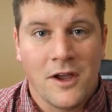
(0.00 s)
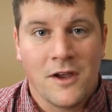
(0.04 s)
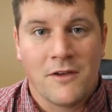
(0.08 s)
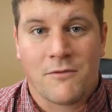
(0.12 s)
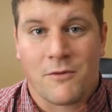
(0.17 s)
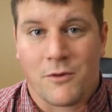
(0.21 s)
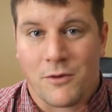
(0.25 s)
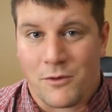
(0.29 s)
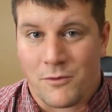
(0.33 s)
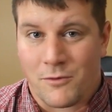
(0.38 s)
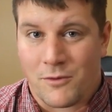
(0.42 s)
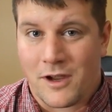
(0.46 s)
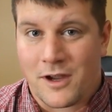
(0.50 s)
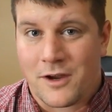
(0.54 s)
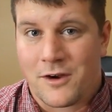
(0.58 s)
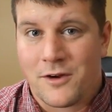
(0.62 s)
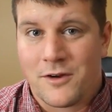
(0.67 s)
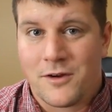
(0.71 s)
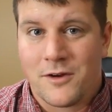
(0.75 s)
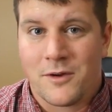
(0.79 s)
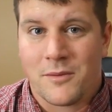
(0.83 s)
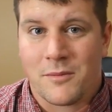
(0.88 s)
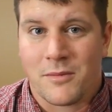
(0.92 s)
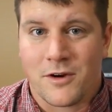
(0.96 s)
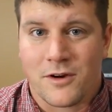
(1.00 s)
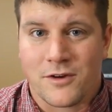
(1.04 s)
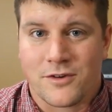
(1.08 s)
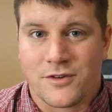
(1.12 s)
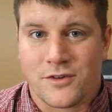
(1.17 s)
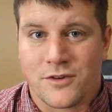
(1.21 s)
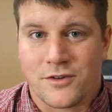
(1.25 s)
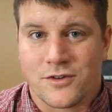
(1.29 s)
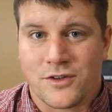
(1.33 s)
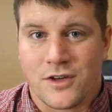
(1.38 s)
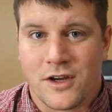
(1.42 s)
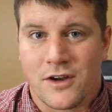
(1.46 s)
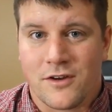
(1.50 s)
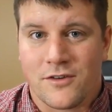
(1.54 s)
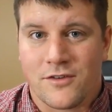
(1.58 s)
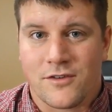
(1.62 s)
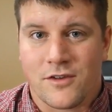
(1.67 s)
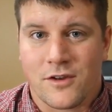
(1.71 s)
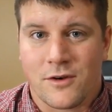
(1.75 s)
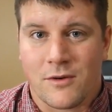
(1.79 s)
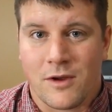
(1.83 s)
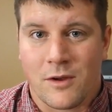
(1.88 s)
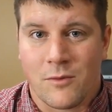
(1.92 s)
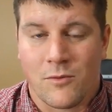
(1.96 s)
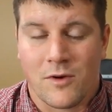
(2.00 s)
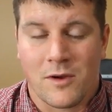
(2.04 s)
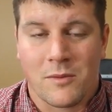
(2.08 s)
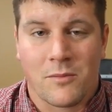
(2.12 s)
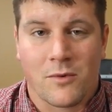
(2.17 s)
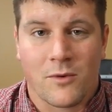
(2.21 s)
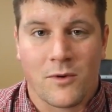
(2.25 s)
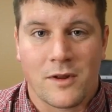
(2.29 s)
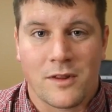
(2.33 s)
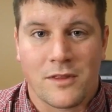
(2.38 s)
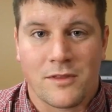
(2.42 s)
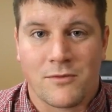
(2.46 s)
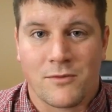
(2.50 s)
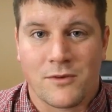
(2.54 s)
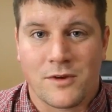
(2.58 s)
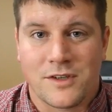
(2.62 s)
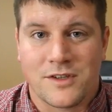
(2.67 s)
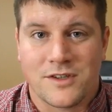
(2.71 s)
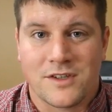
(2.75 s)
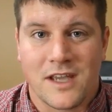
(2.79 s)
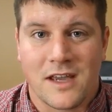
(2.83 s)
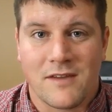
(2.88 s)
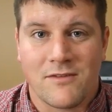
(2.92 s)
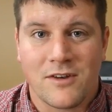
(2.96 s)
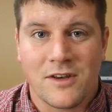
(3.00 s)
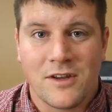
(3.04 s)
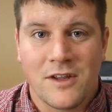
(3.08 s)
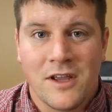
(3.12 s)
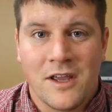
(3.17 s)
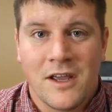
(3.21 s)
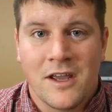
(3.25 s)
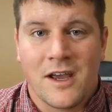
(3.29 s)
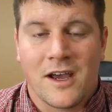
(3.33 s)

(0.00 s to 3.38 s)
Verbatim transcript: For the record, Berkshire shares sit around 1.37.